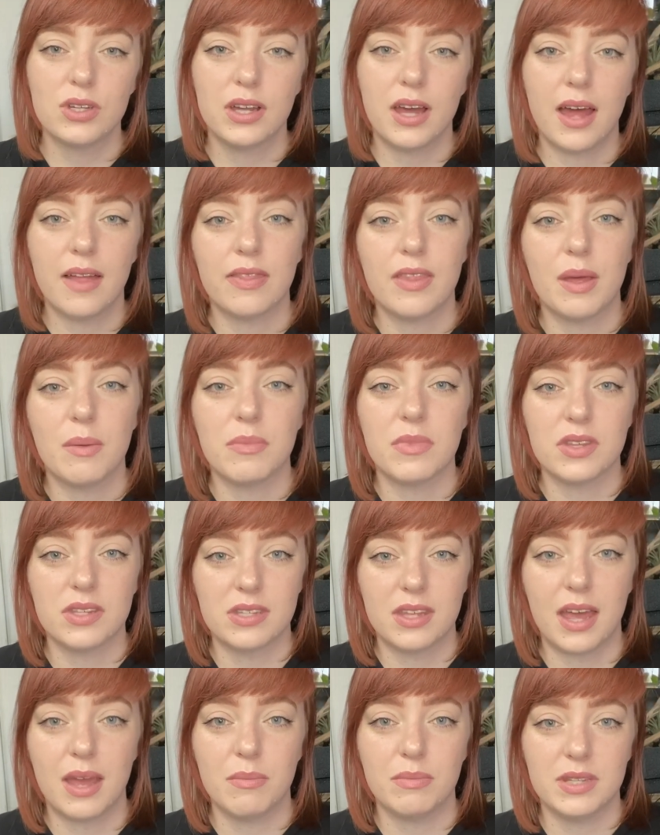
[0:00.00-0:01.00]
got them the
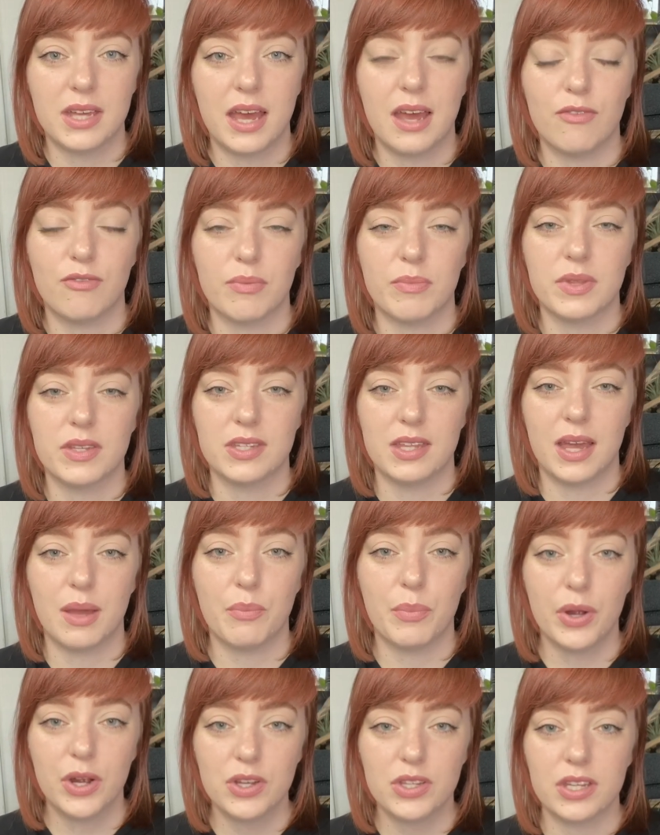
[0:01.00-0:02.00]
same day from the same
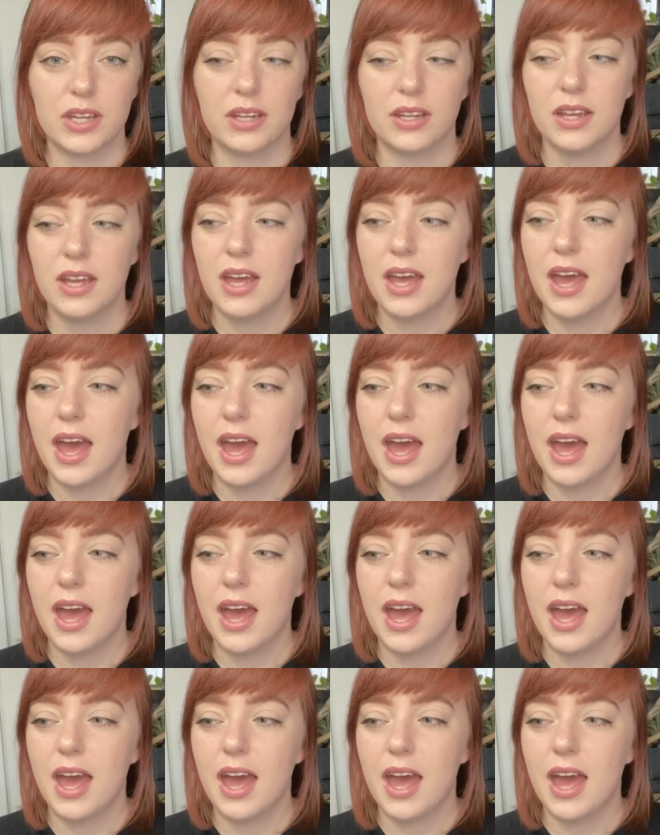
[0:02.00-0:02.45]
person,